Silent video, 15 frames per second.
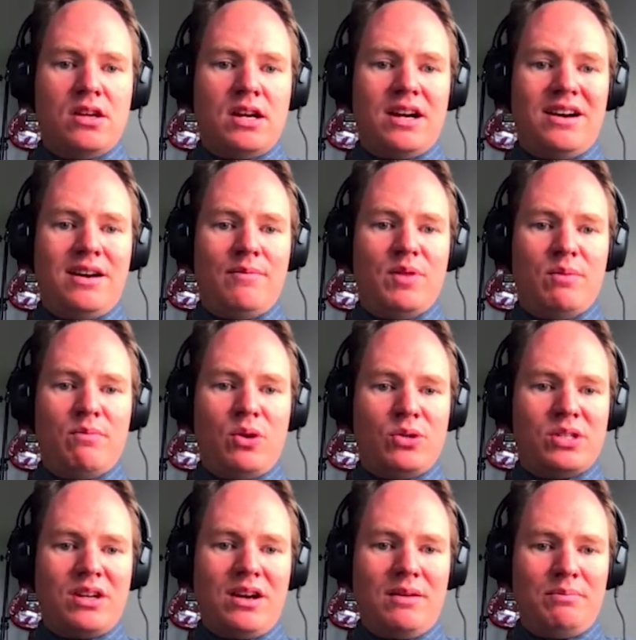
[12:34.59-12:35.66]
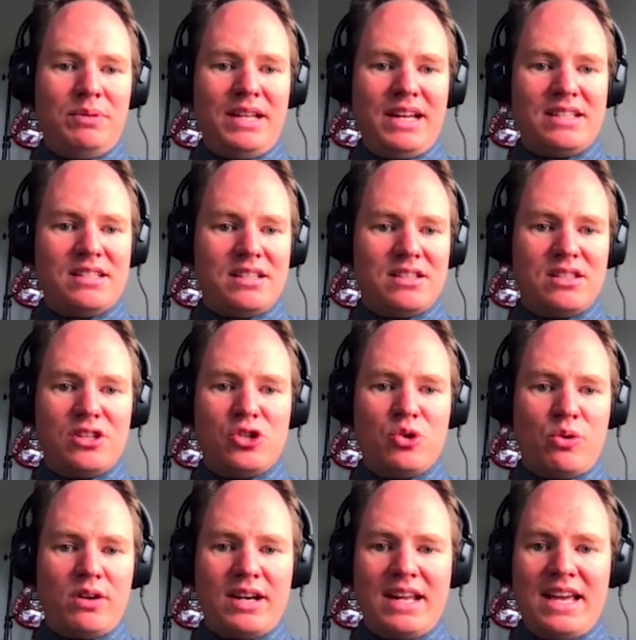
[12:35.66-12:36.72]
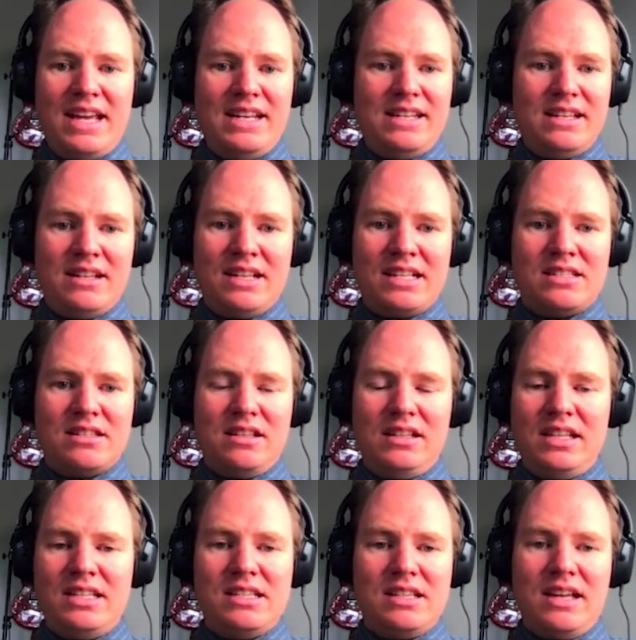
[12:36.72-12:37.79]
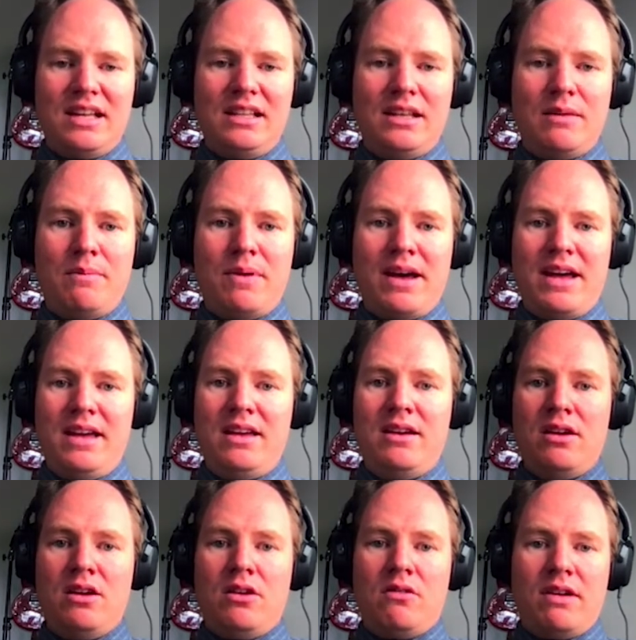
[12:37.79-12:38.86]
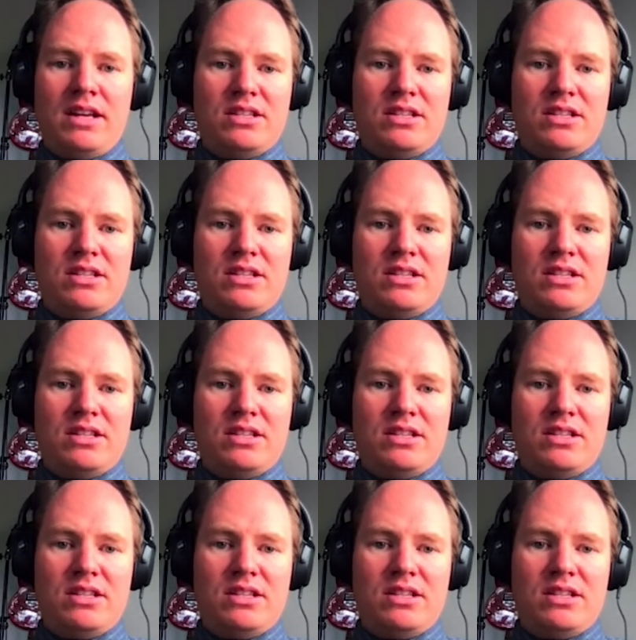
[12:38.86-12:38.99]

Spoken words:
The most complex is the Jordan 8, and that's the least likely to buy, right?